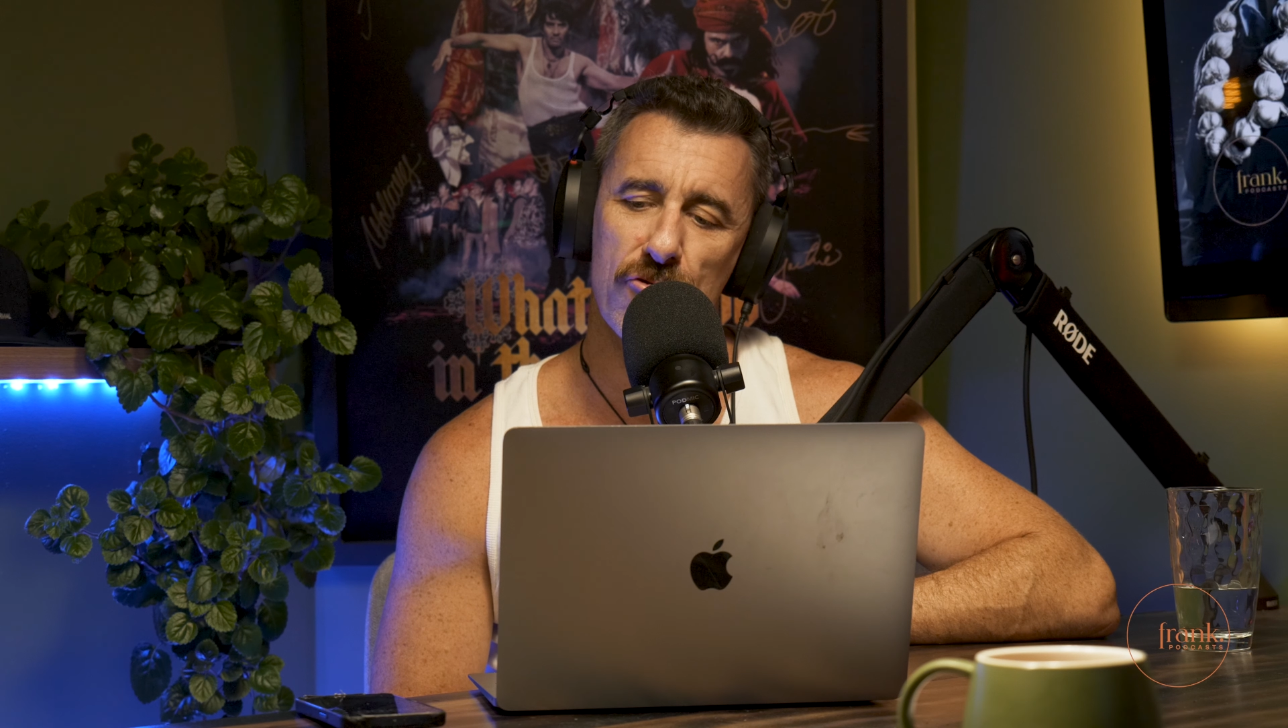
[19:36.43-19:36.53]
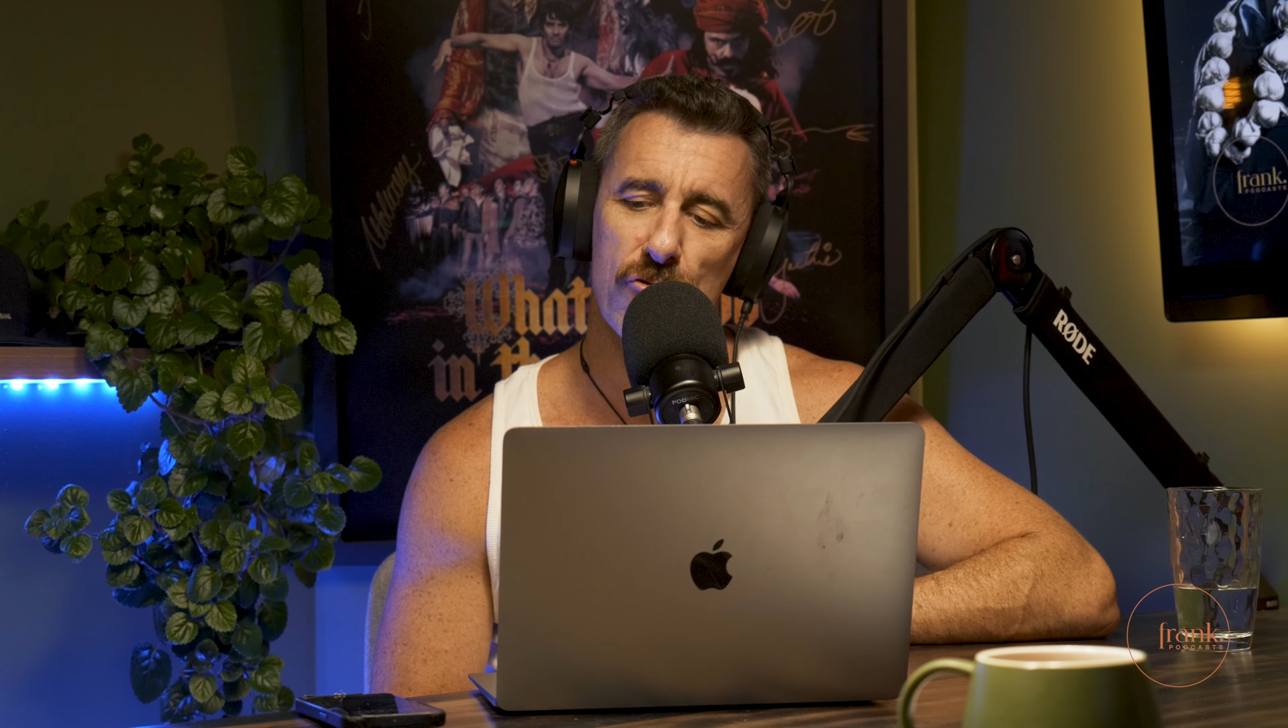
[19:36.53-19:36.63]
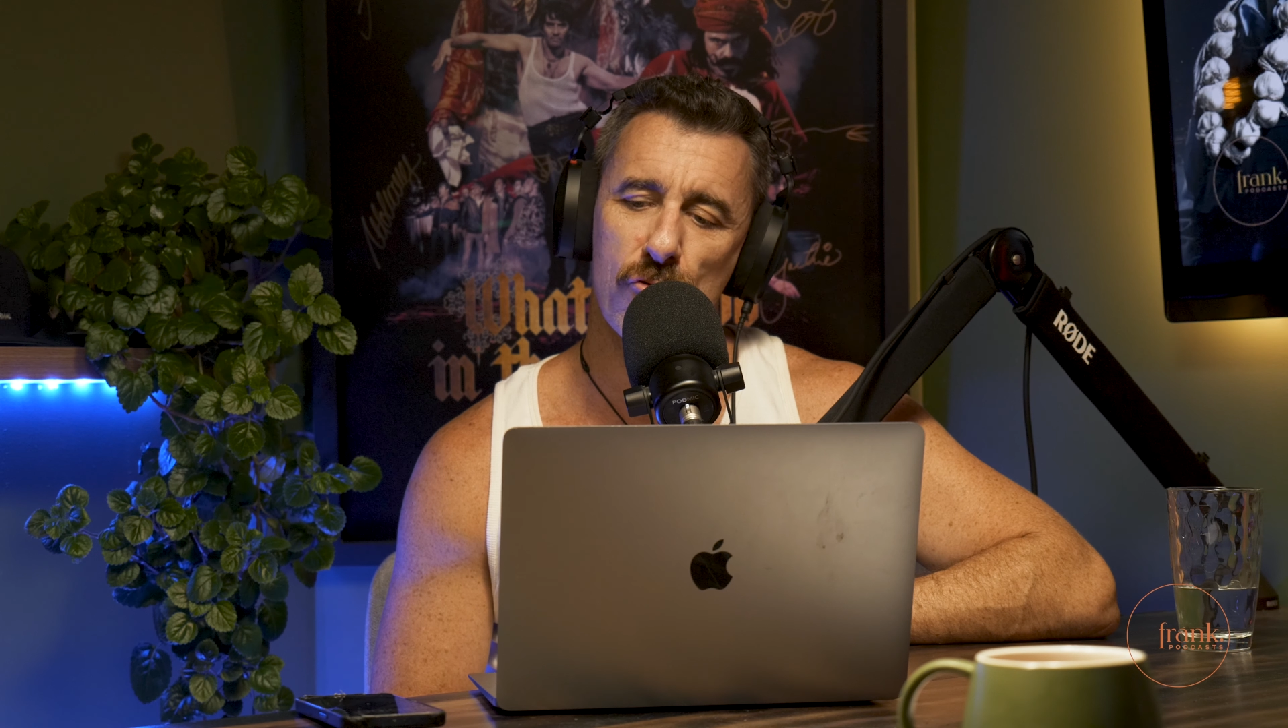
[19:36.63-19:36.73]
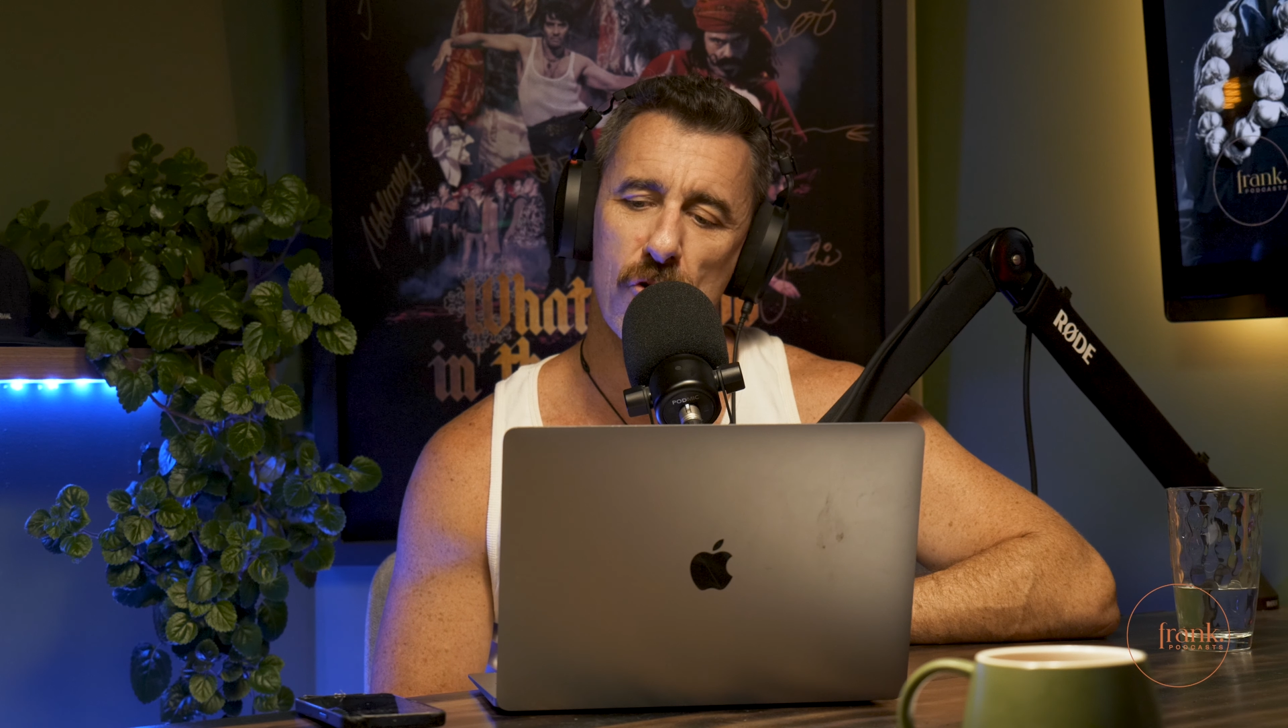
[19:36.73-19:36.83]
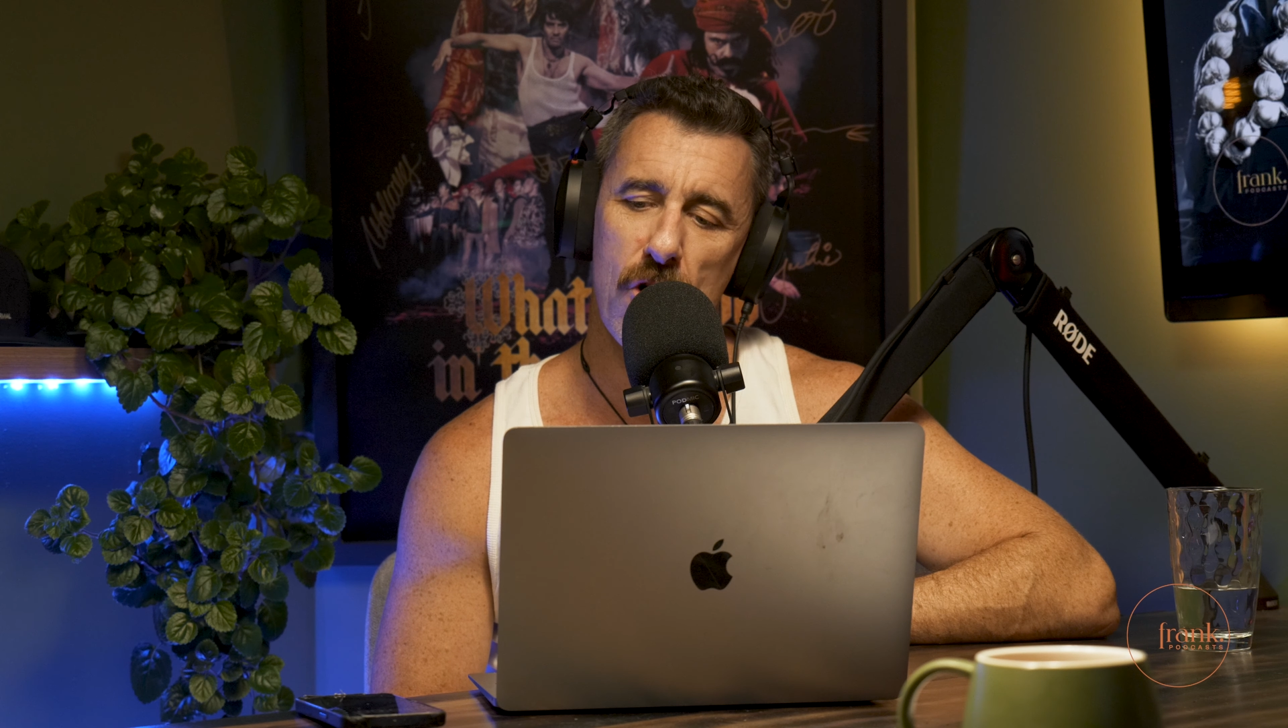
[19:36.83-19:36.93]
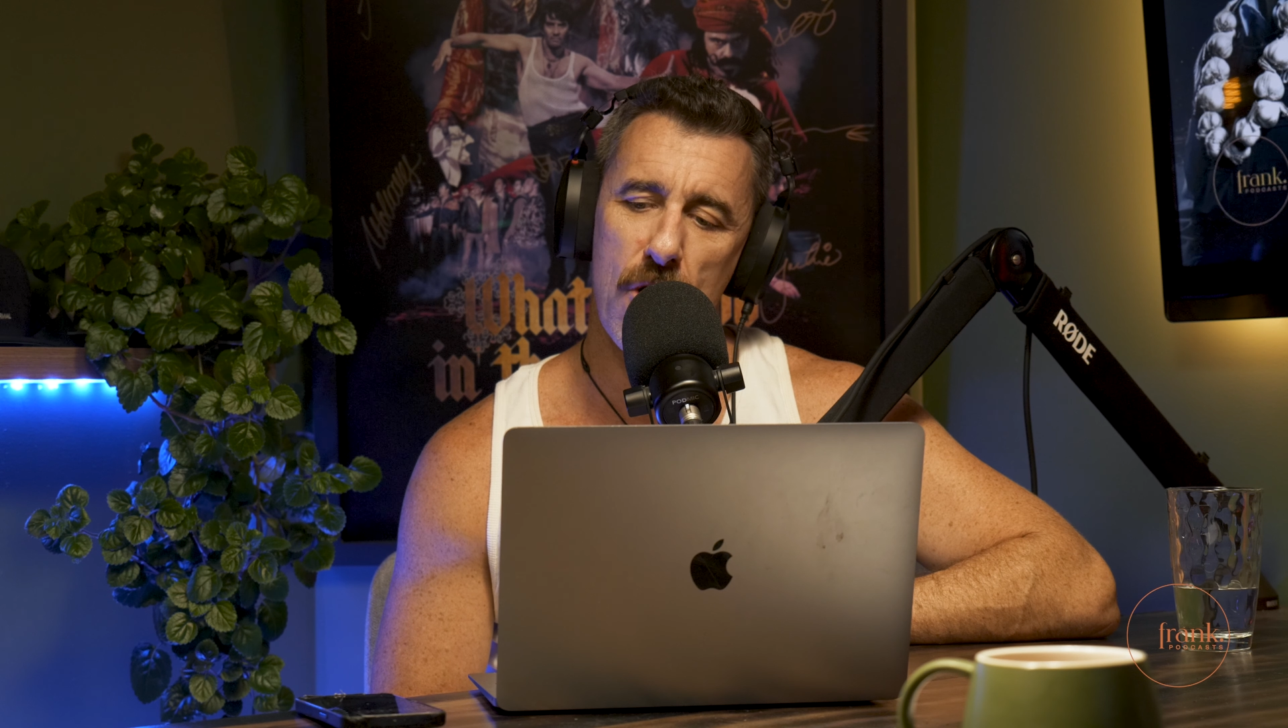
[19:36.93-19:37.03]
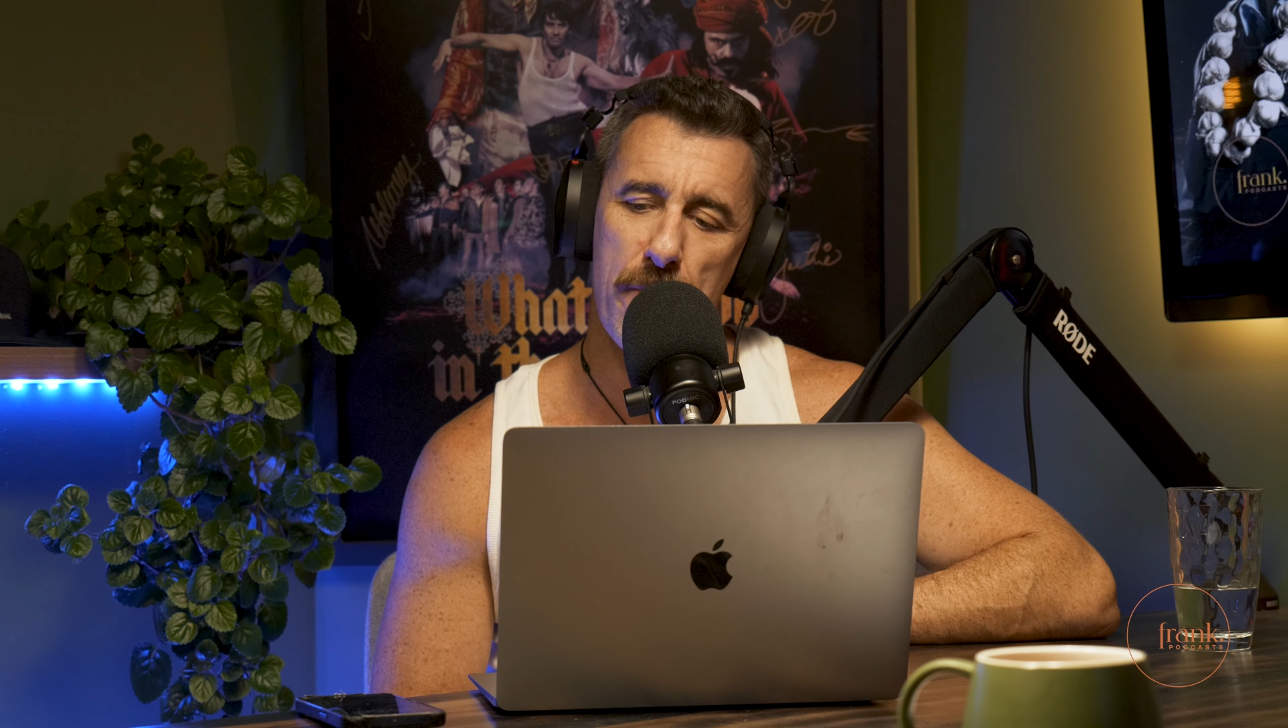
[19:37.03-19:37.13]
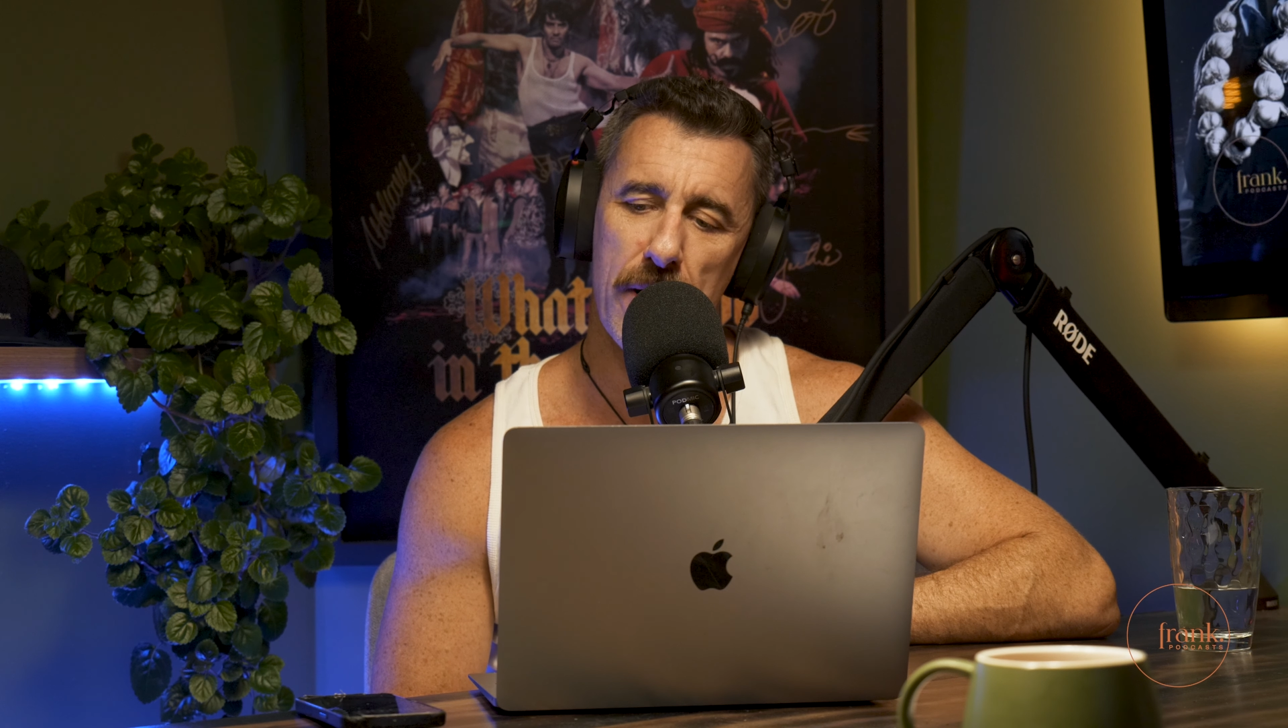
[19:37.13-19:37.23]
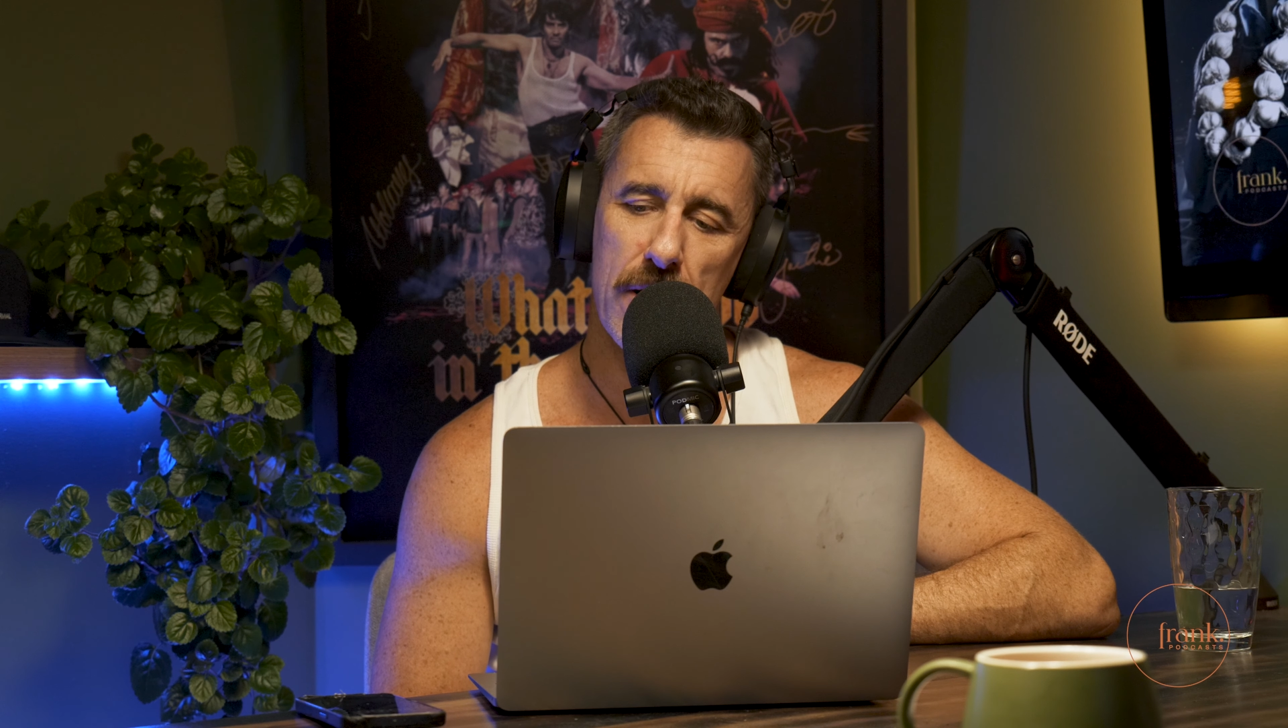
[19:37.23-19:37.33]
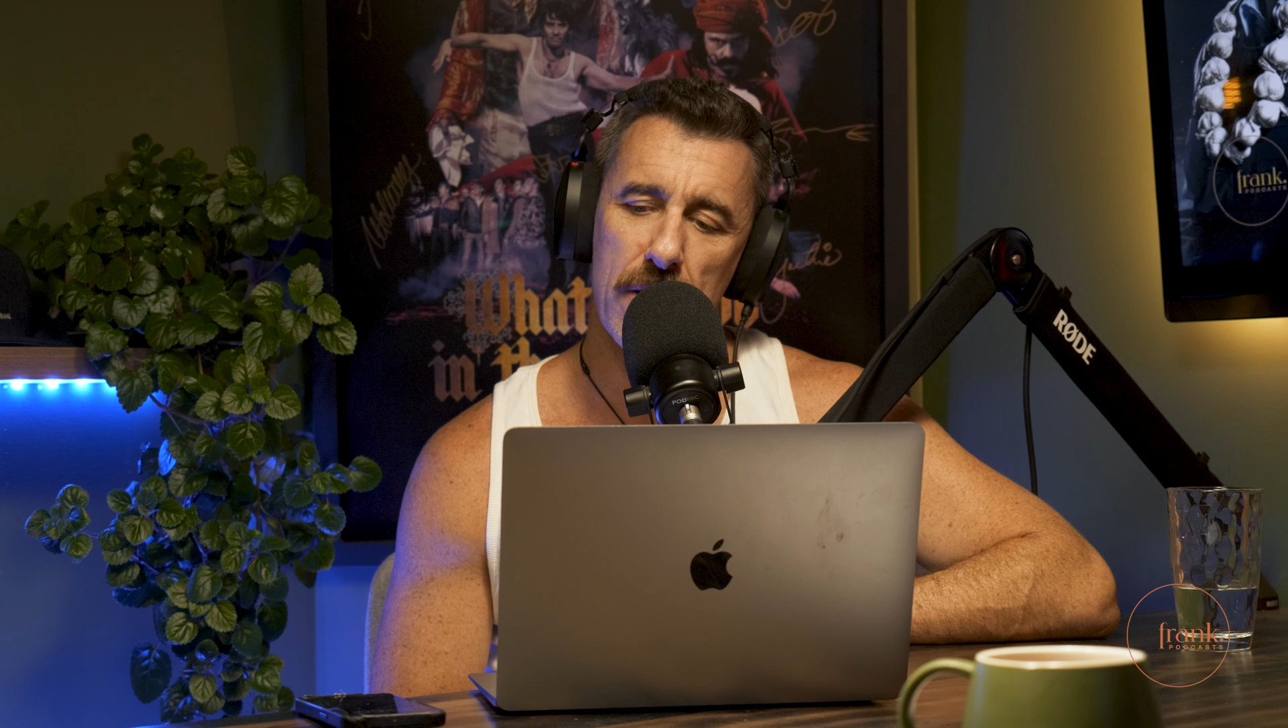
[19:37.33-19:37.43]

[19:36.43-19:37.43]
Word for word: Drop,